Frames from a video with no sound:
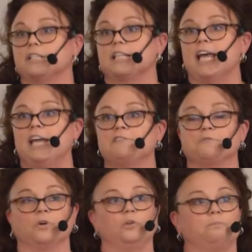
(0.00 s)
slaves
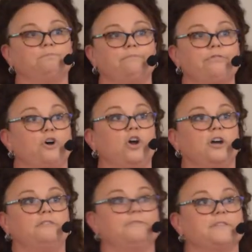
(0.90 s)
were thought
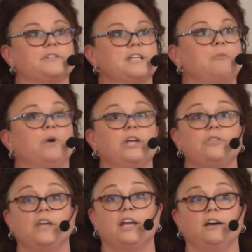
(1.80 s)
of the same way you
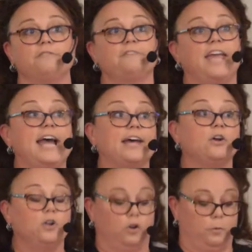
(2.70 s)
think of
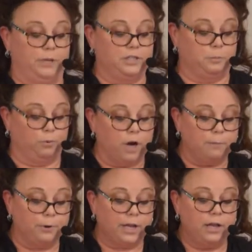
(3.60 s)
cattle or a piece of
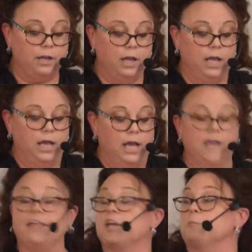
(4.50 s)
property,
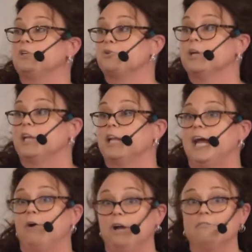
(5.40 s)
and they could be treated
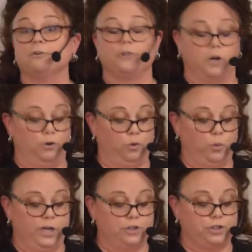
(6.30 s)
however the owner
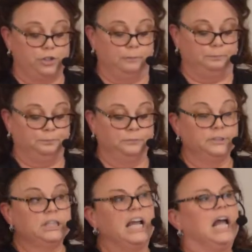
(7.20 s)
wished.
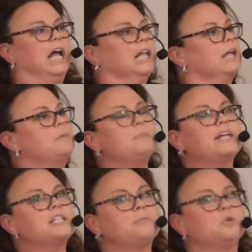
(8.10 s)
Let me
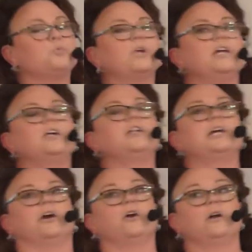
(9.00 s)
make something really
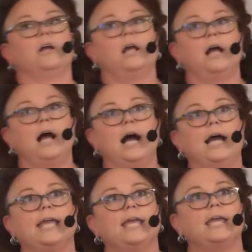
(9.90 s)
clear.
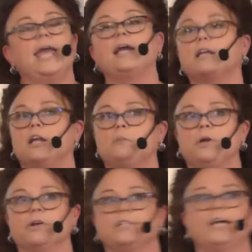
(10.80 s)
I can't get up here and